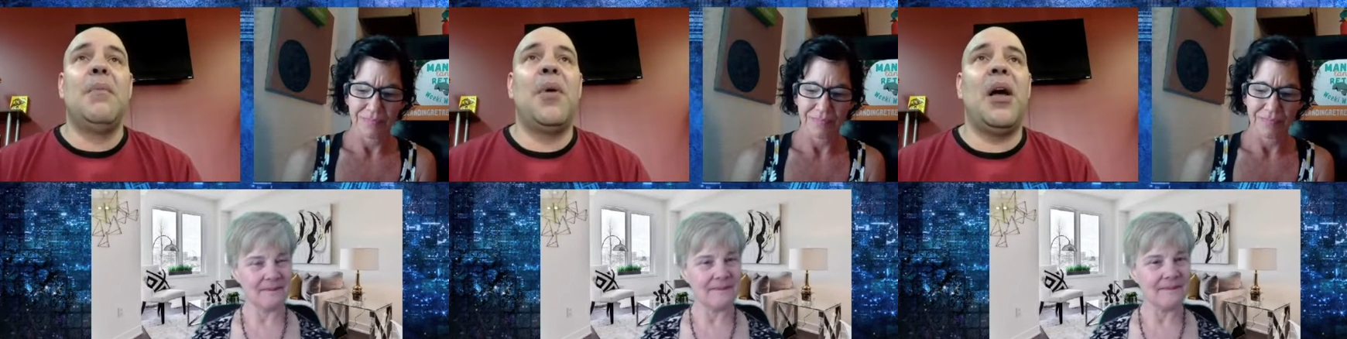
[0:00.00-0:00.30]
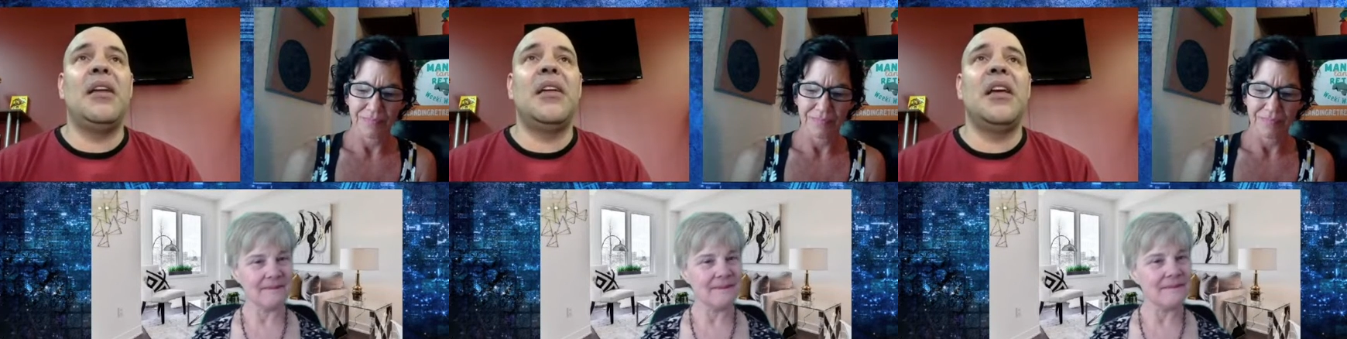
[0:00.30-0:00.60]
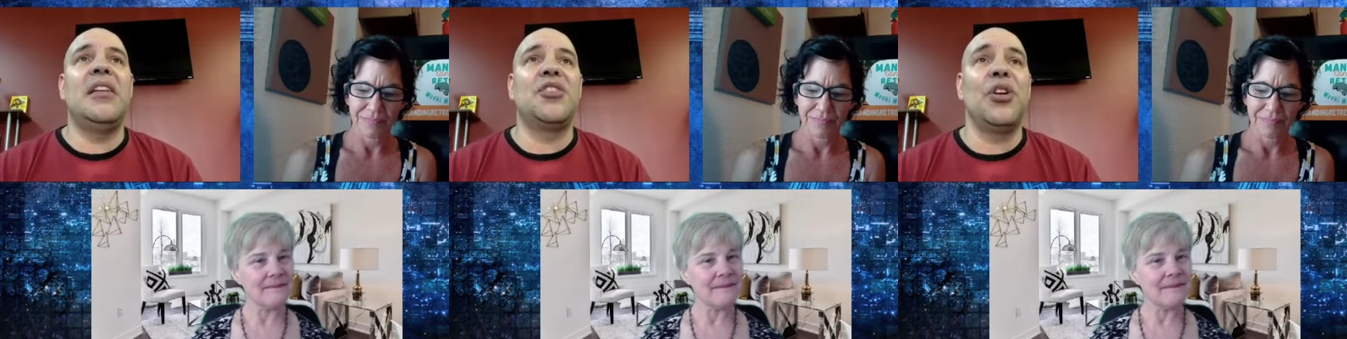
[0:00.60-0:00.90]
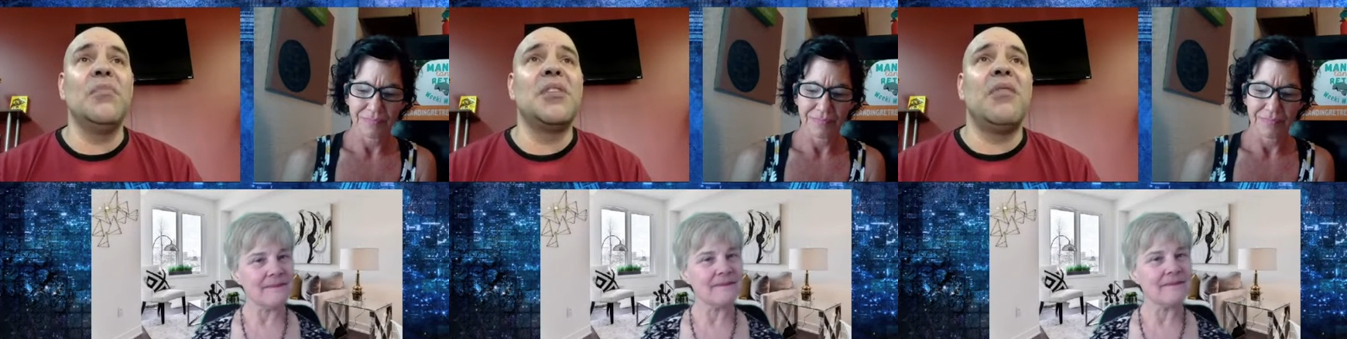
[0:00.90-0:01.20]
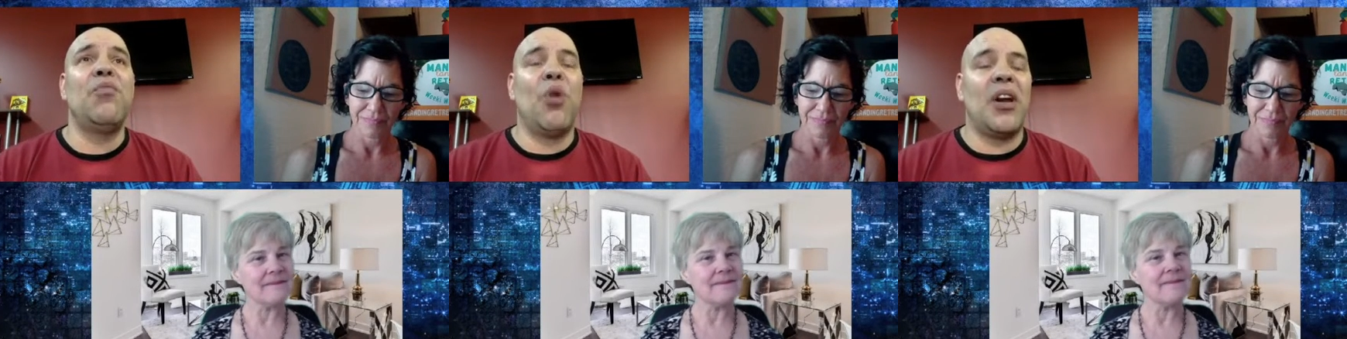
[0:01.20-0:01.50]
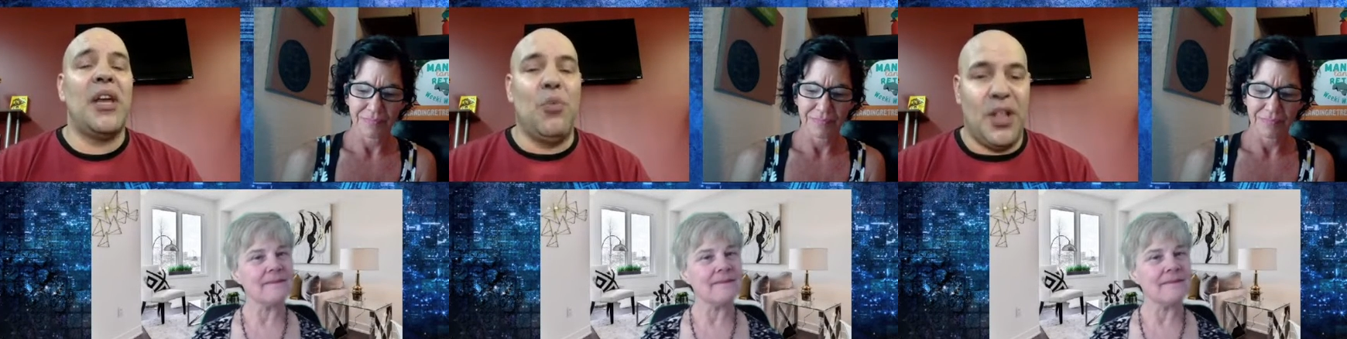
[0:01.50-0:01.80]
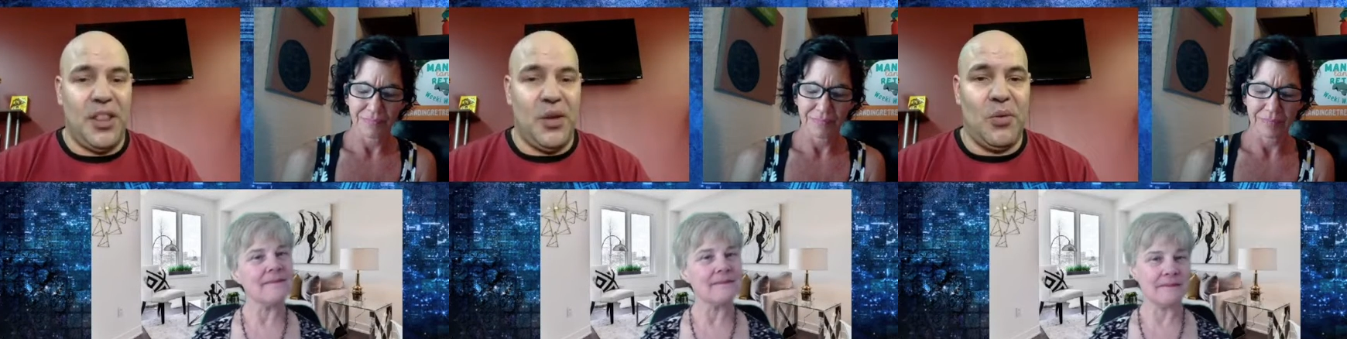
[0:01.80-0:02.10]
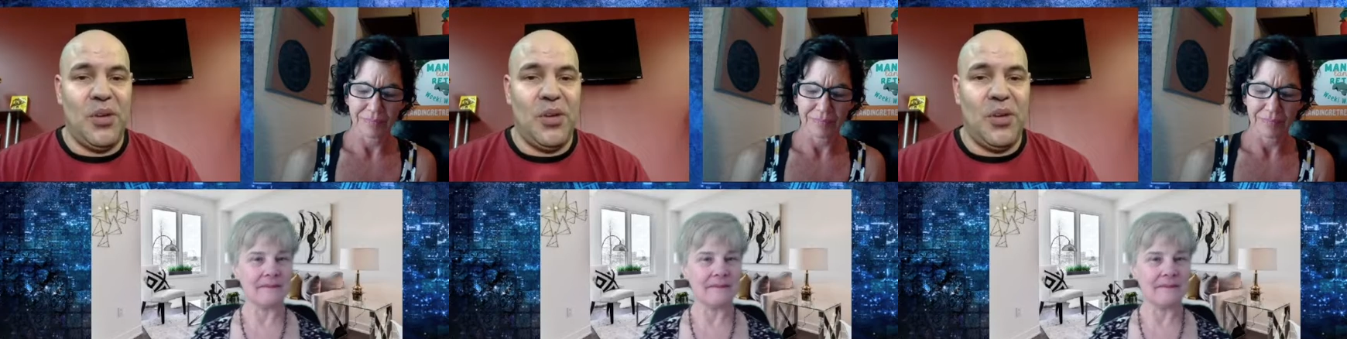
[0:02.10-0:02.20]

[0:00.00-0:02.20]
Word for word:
Speaker 1: But in terms of working with you,